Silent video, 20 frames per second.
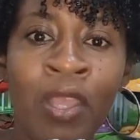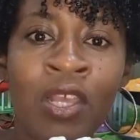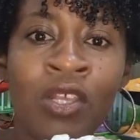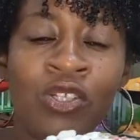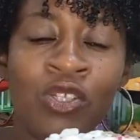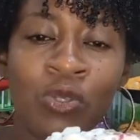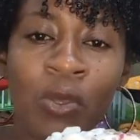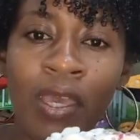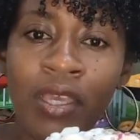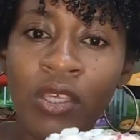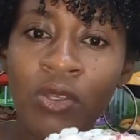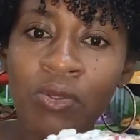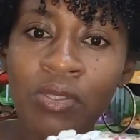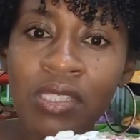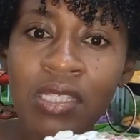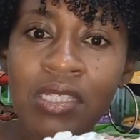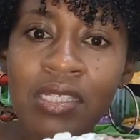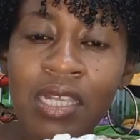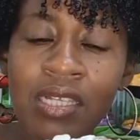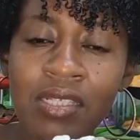So I use
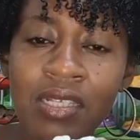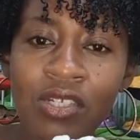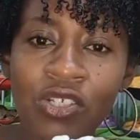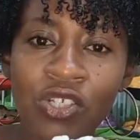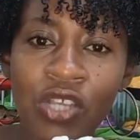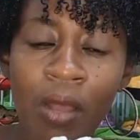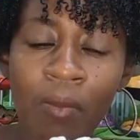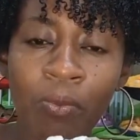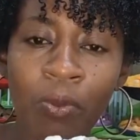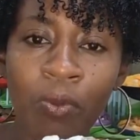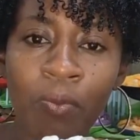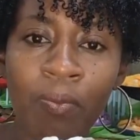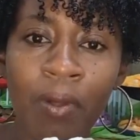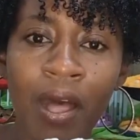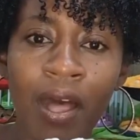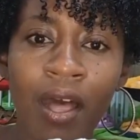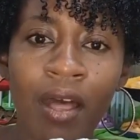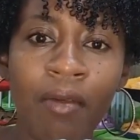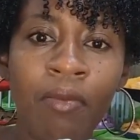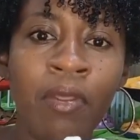this as a shampoo
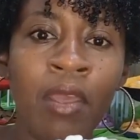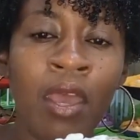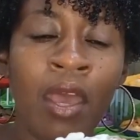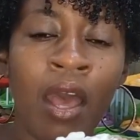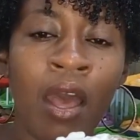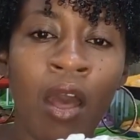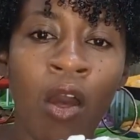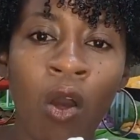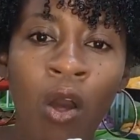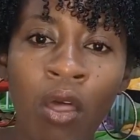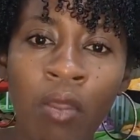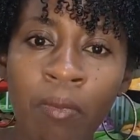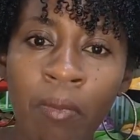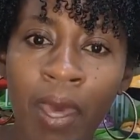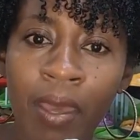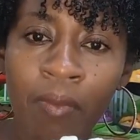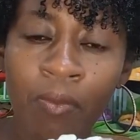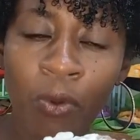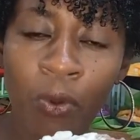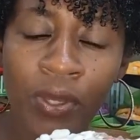bar on
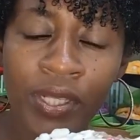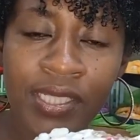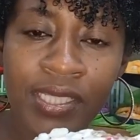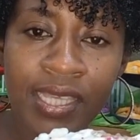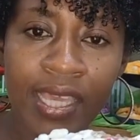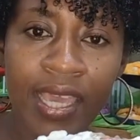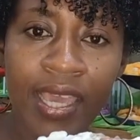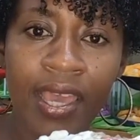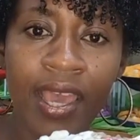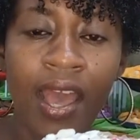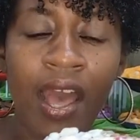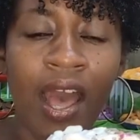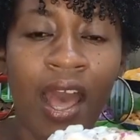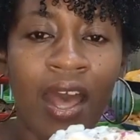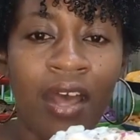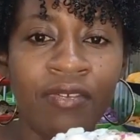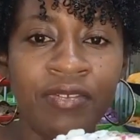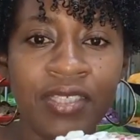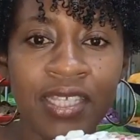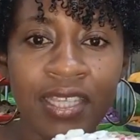my boys' hair
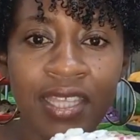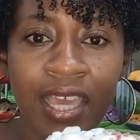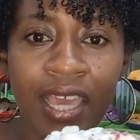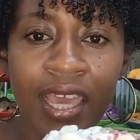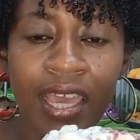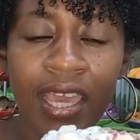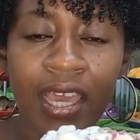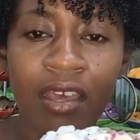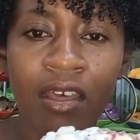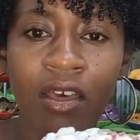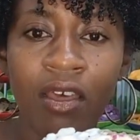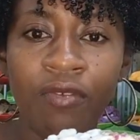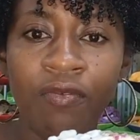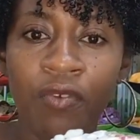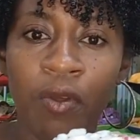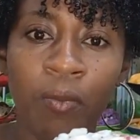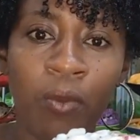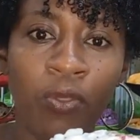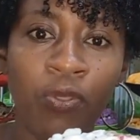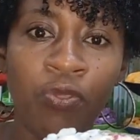after their haircut
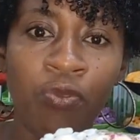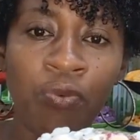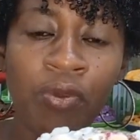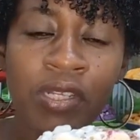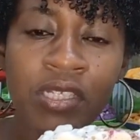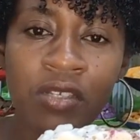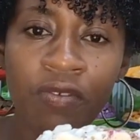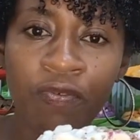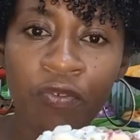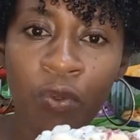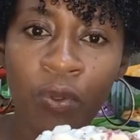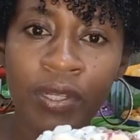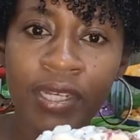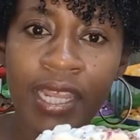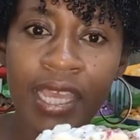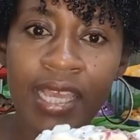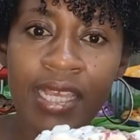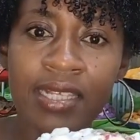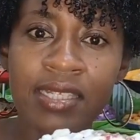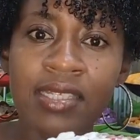for about 3 to 4
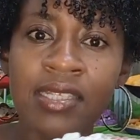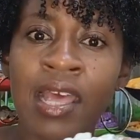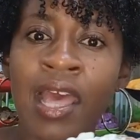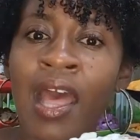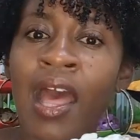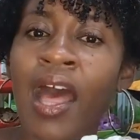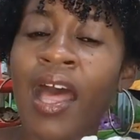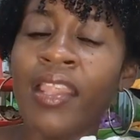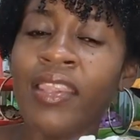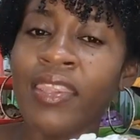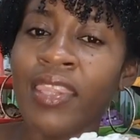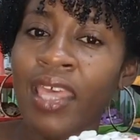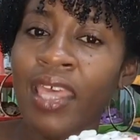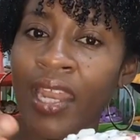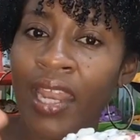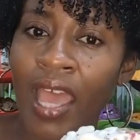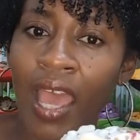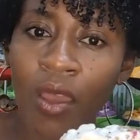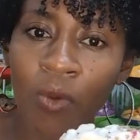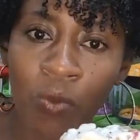days, and
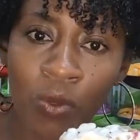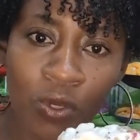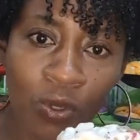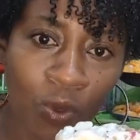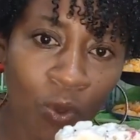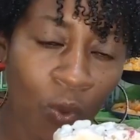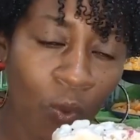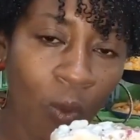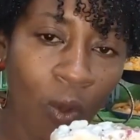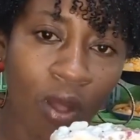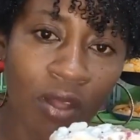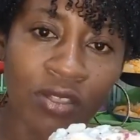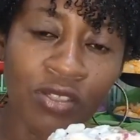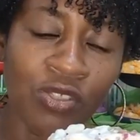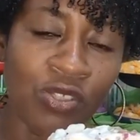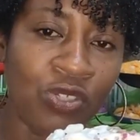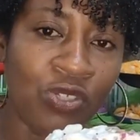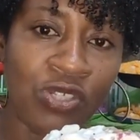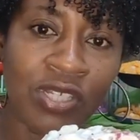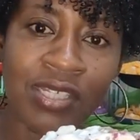then I would go on
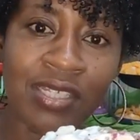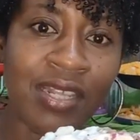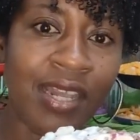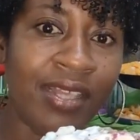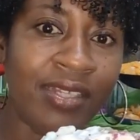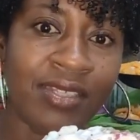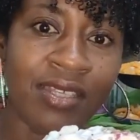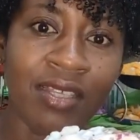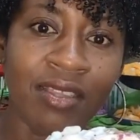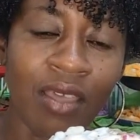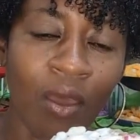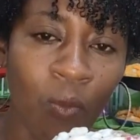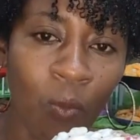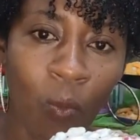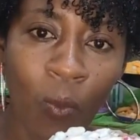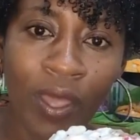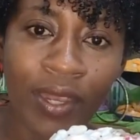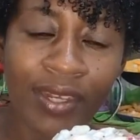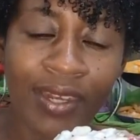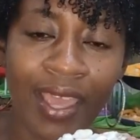to just letting them
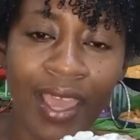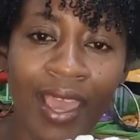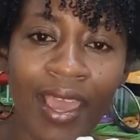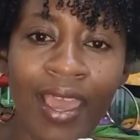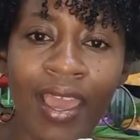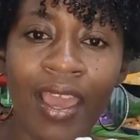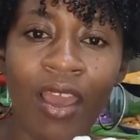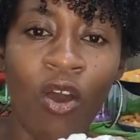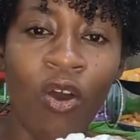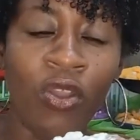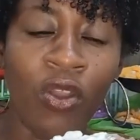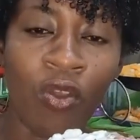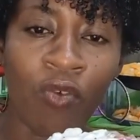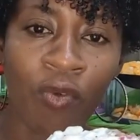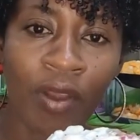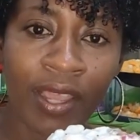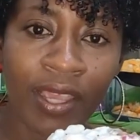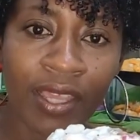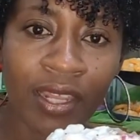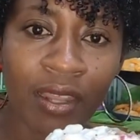wet their hair on a
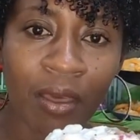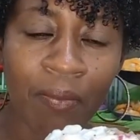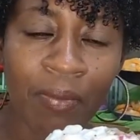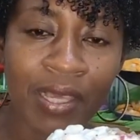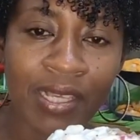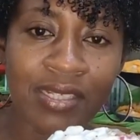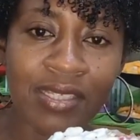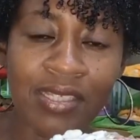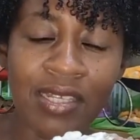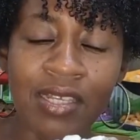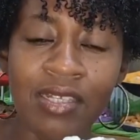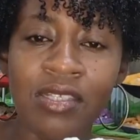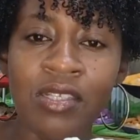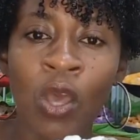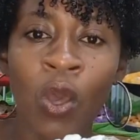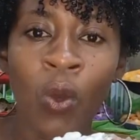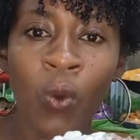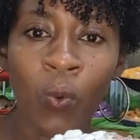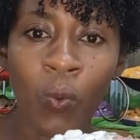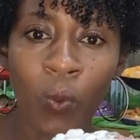regular basis
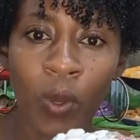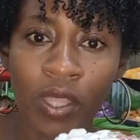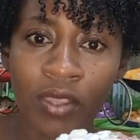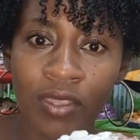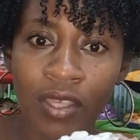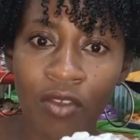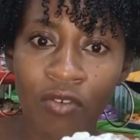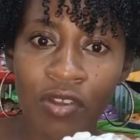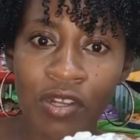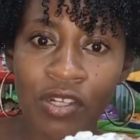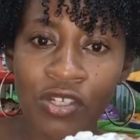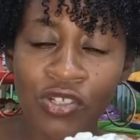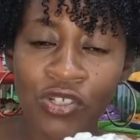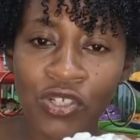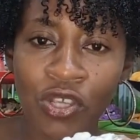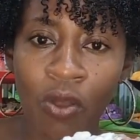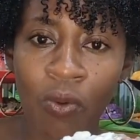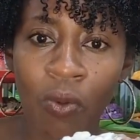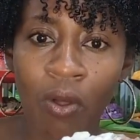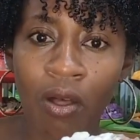when they're in the
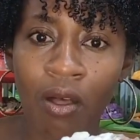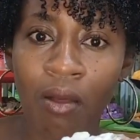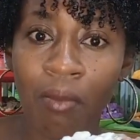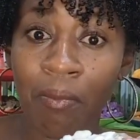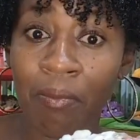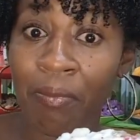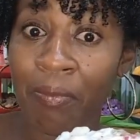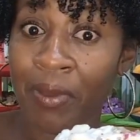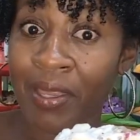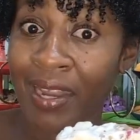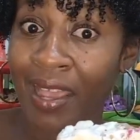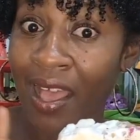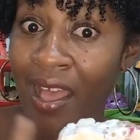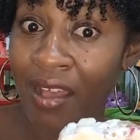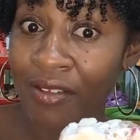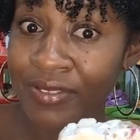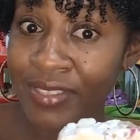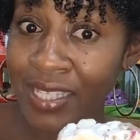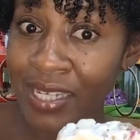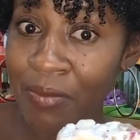shower. But
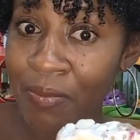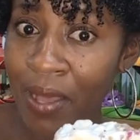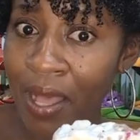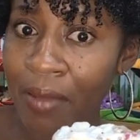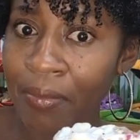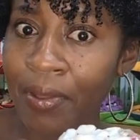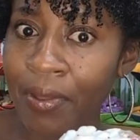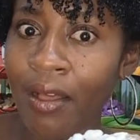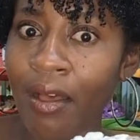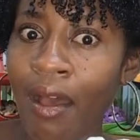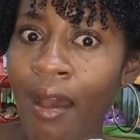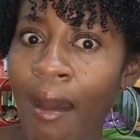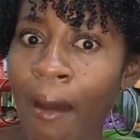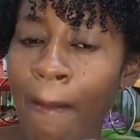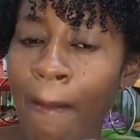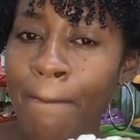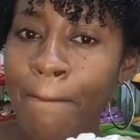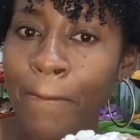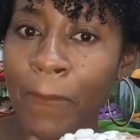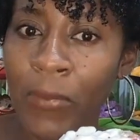after the barber,
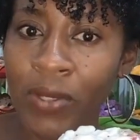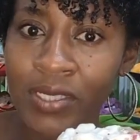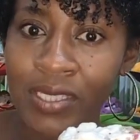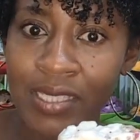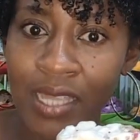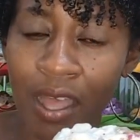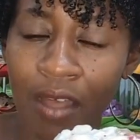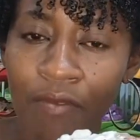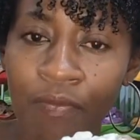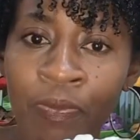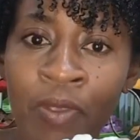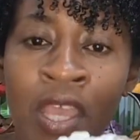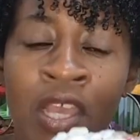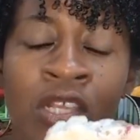must have.